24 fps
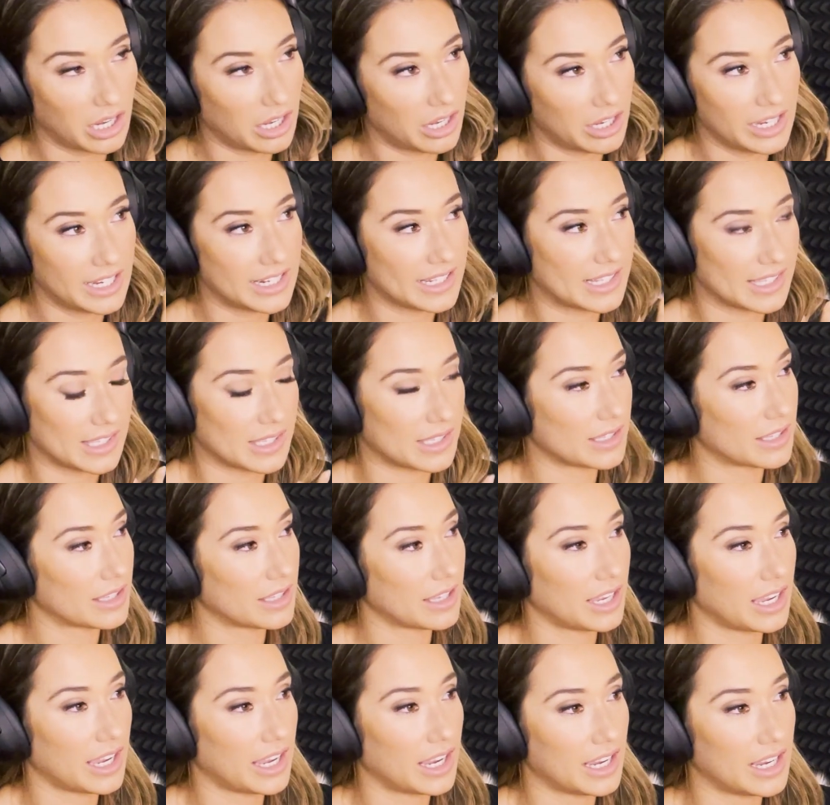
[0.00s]
isn't.
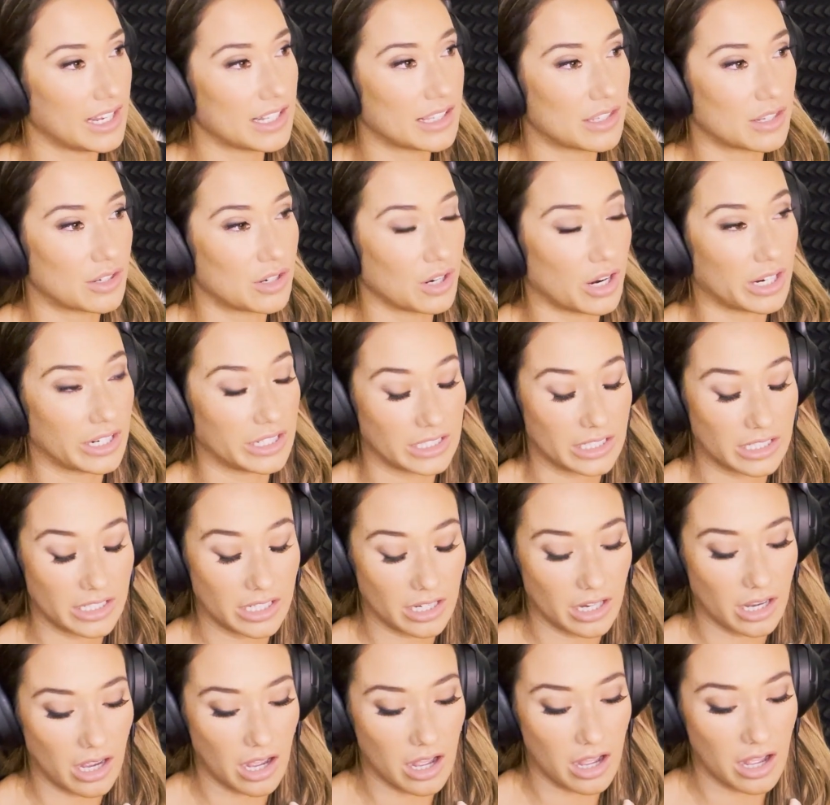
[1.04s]
It's
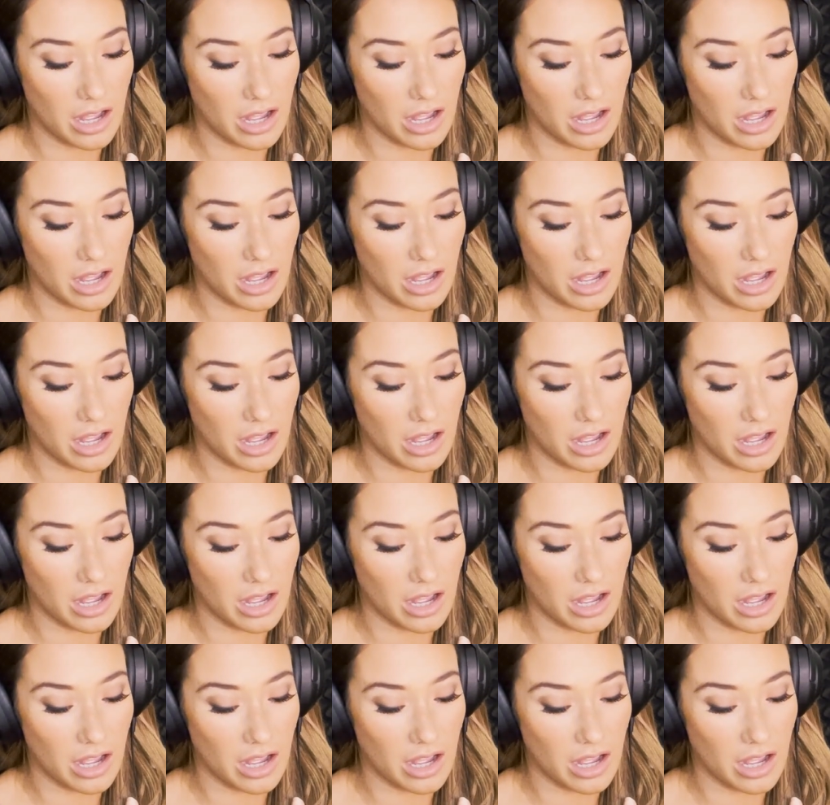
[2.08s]
dark.